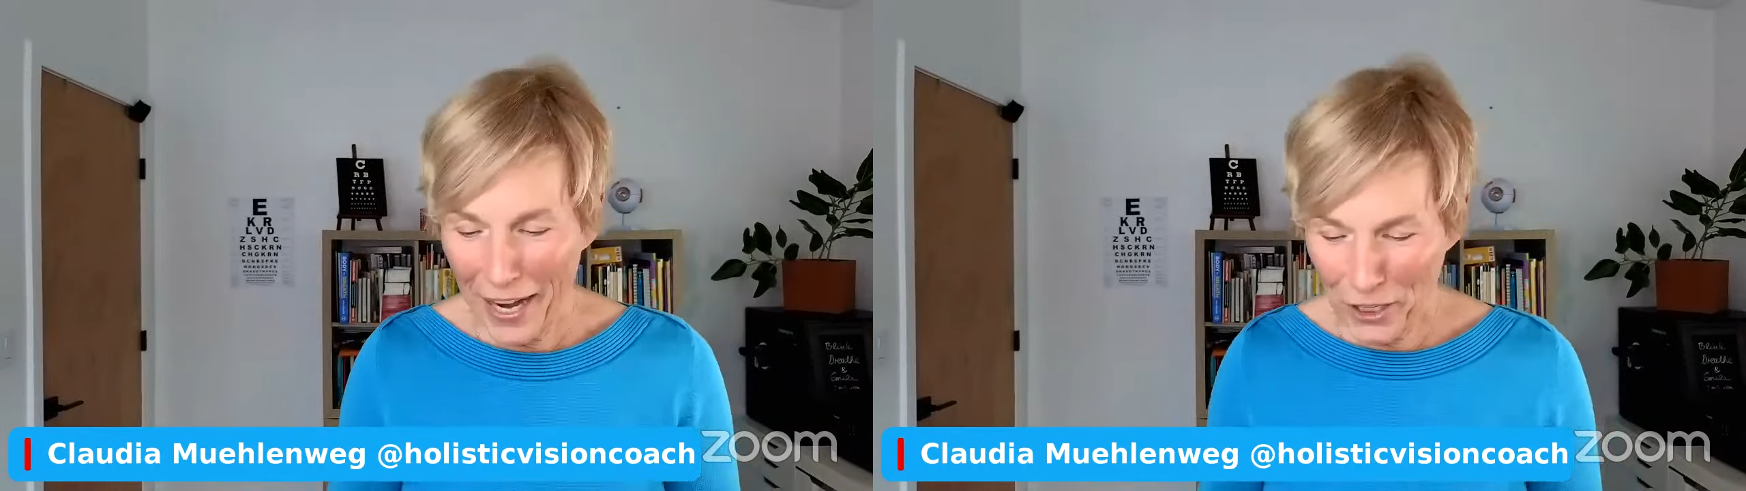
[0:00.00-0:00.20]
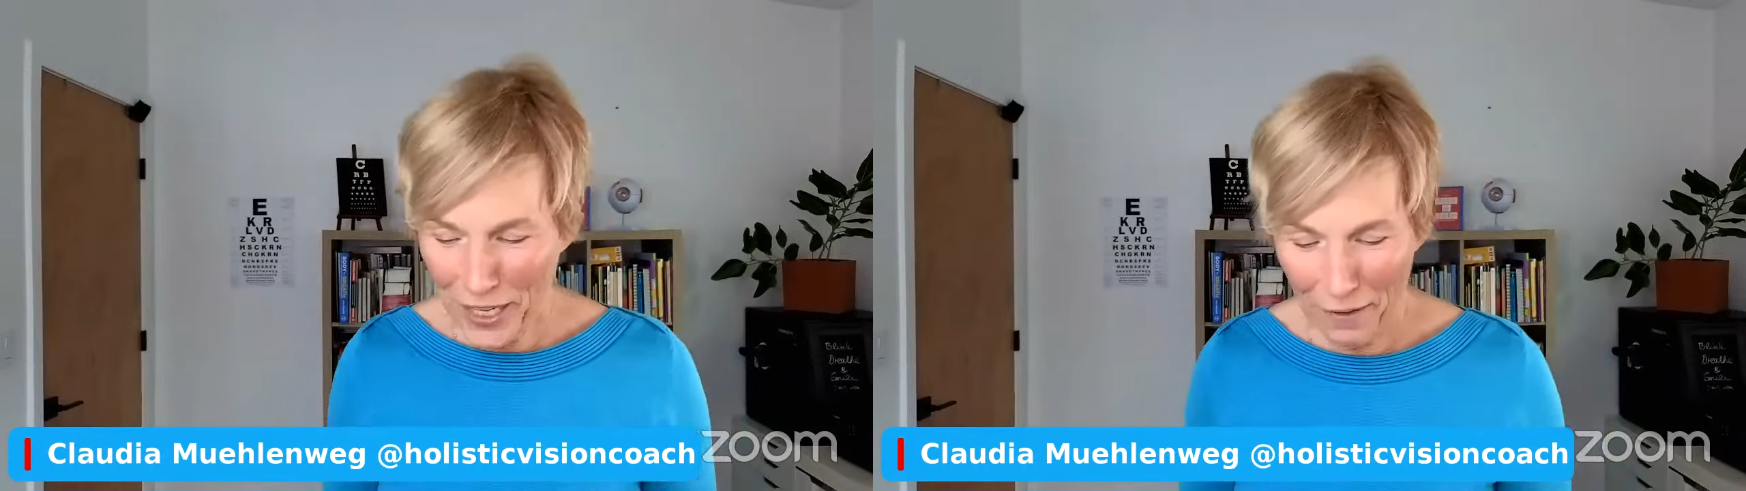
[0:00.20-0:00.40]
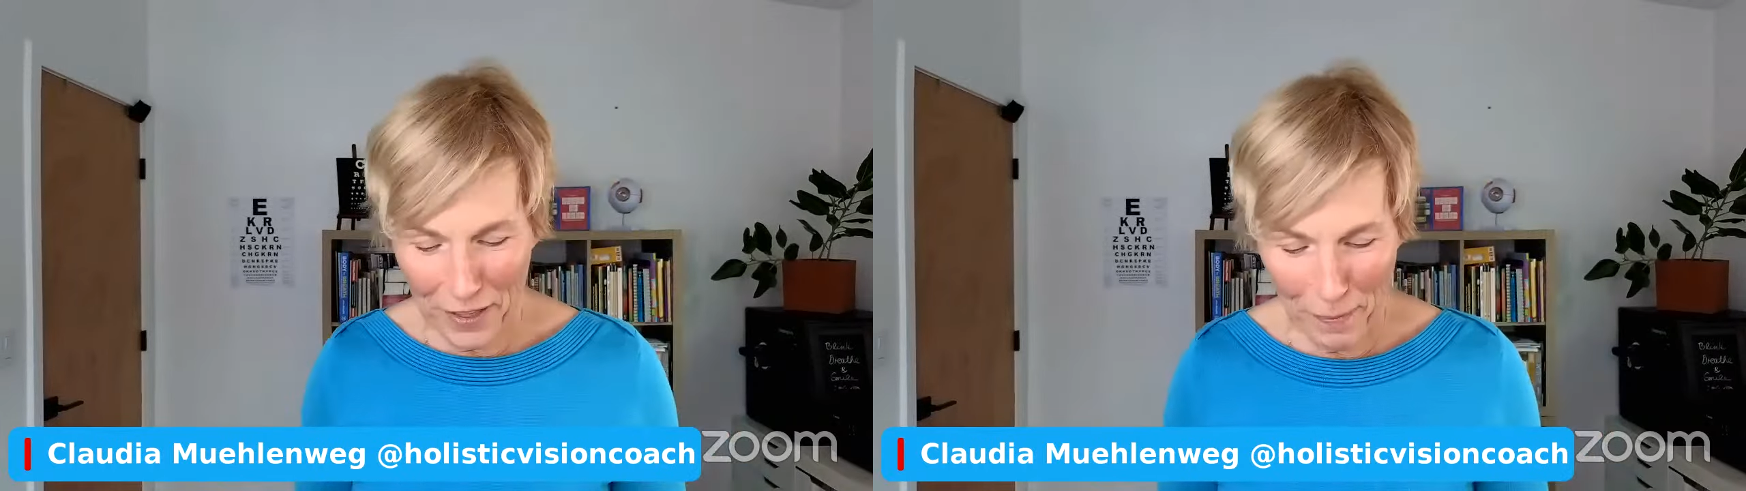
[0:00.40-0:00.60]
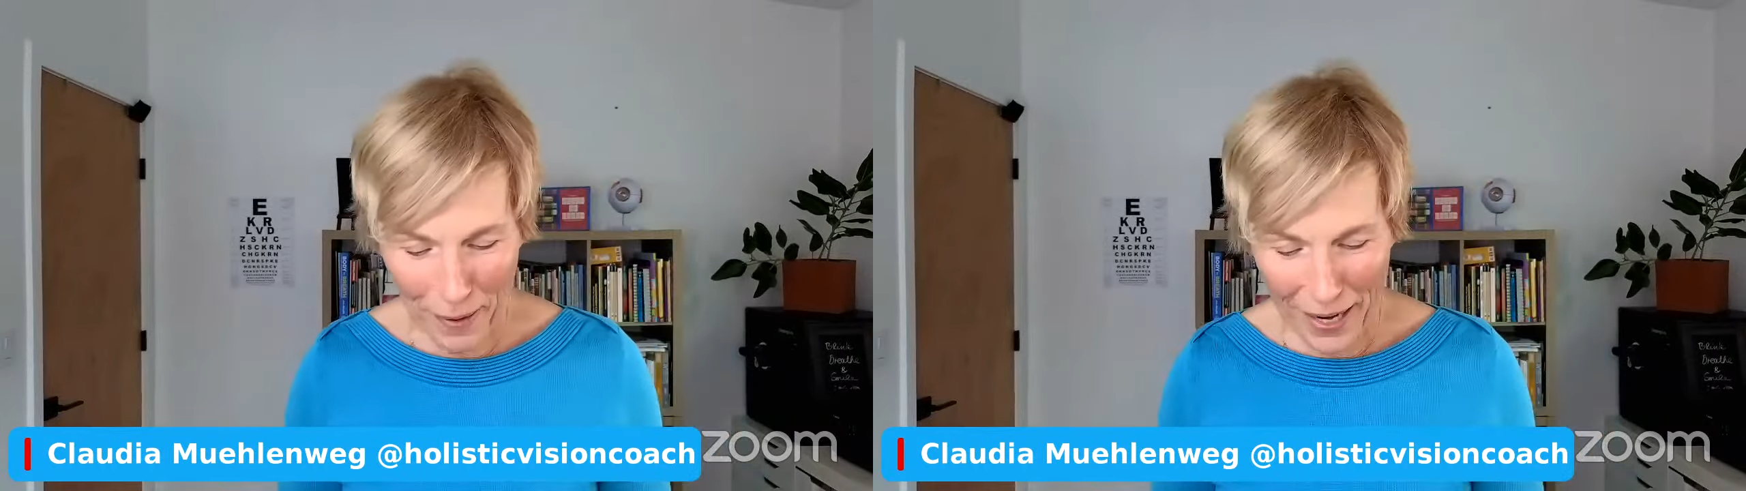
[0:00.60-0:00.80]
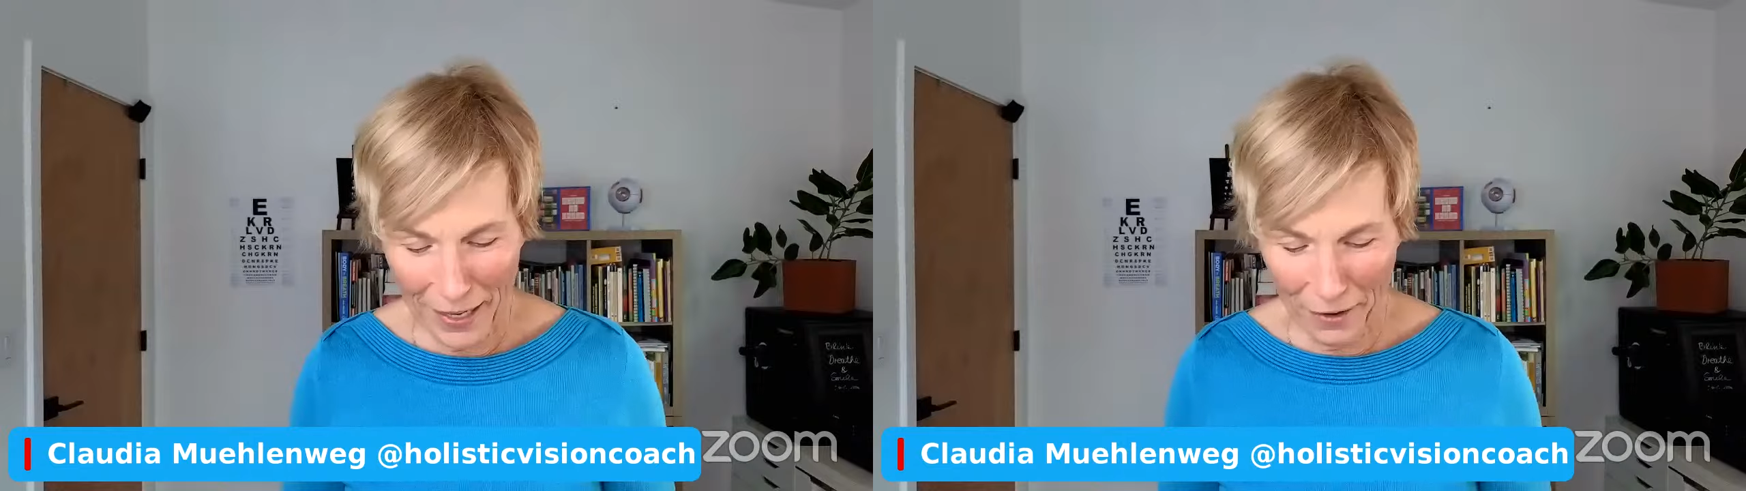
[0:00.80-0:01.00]
I actually have
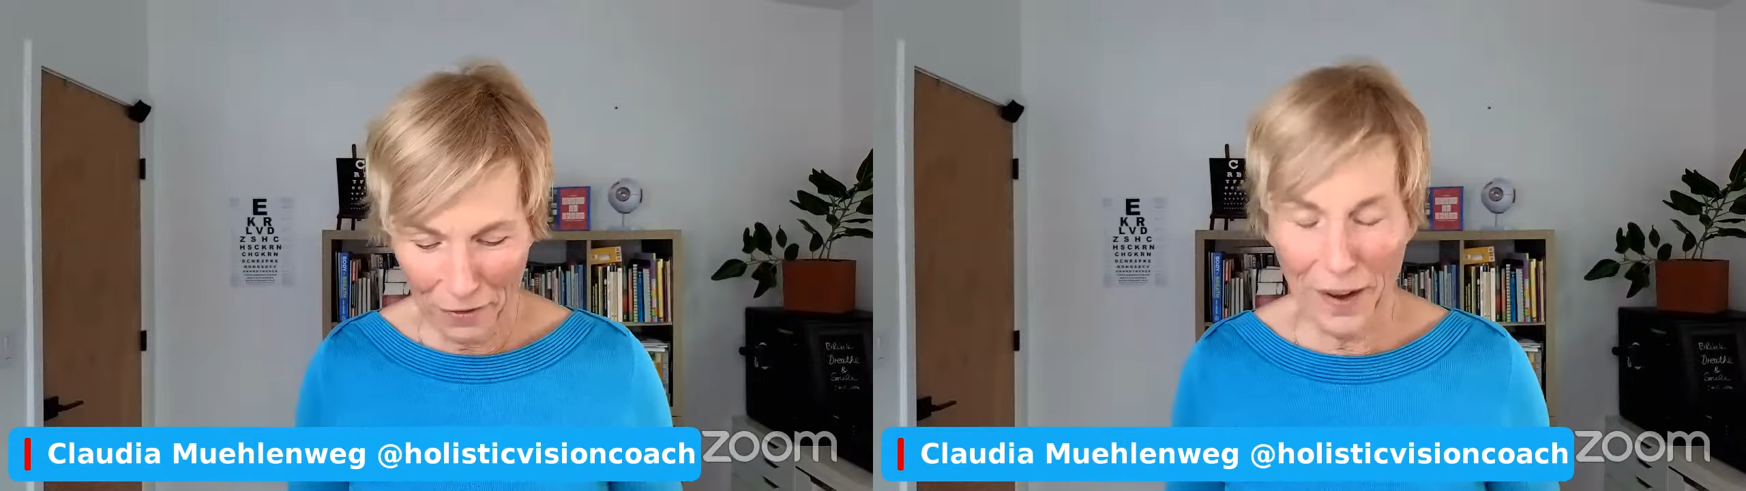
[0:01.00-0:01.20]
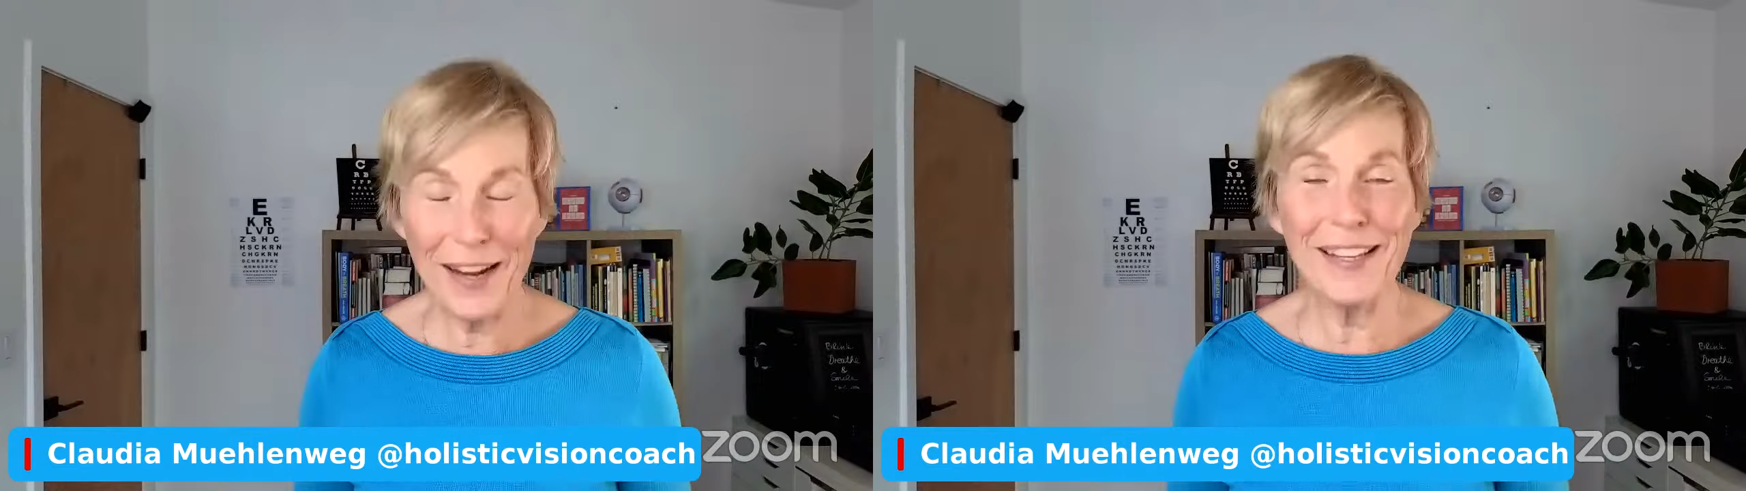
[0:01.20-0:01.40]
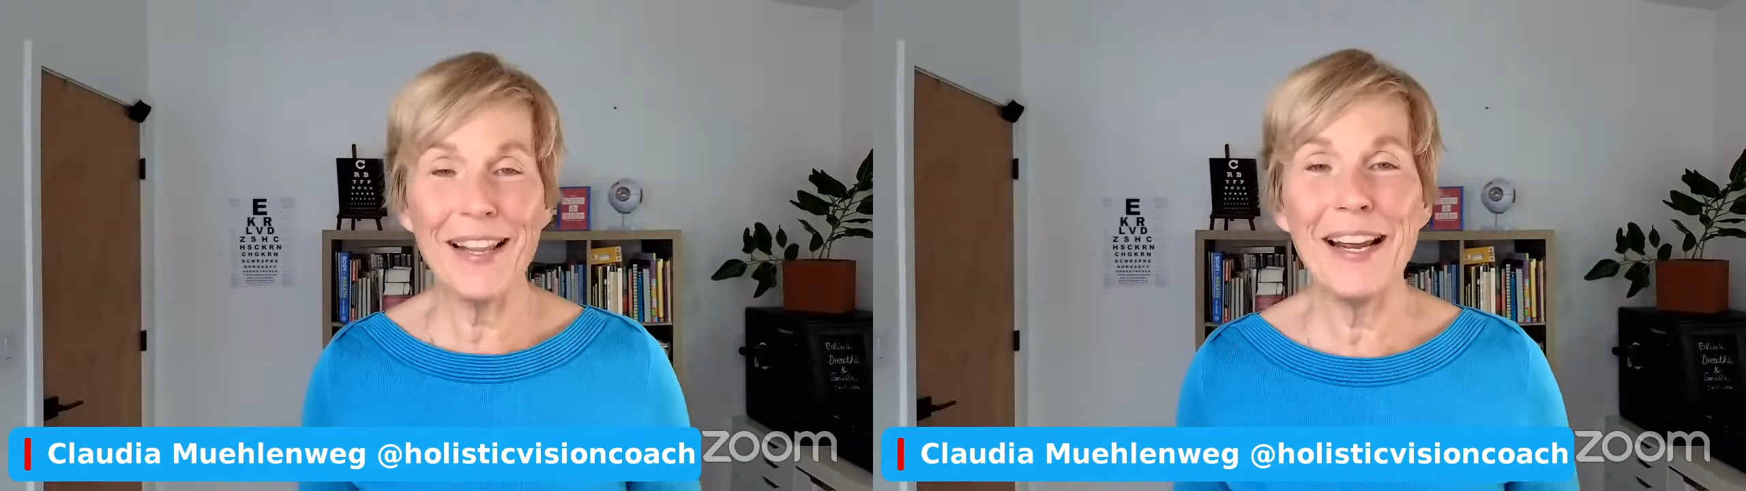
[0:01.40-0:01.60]
some pilot friends,